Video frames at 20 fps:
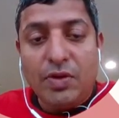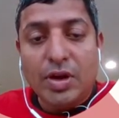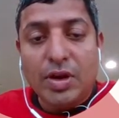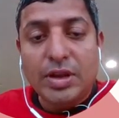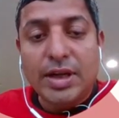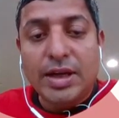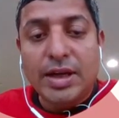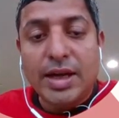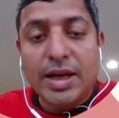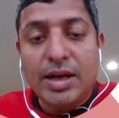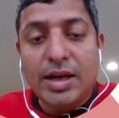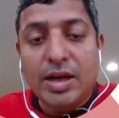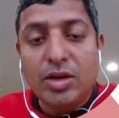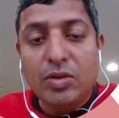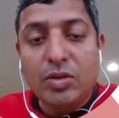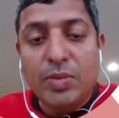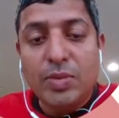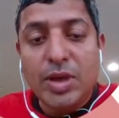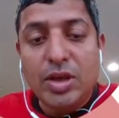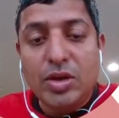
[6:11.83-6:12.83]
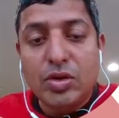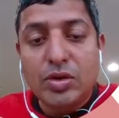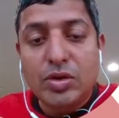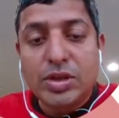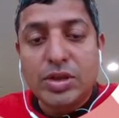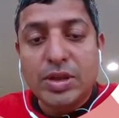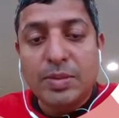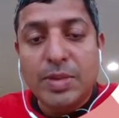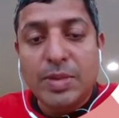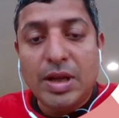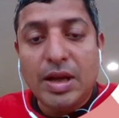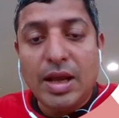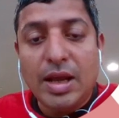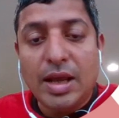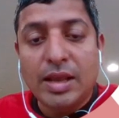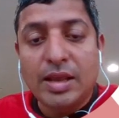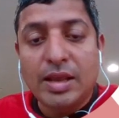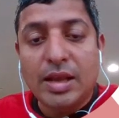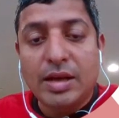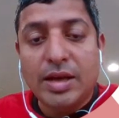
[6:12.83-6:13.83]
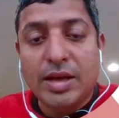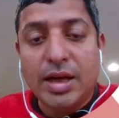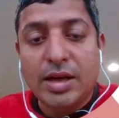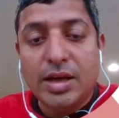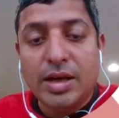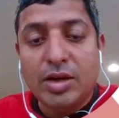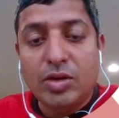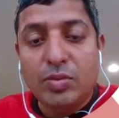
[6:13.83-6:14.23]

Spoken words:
for the data to be usable and the data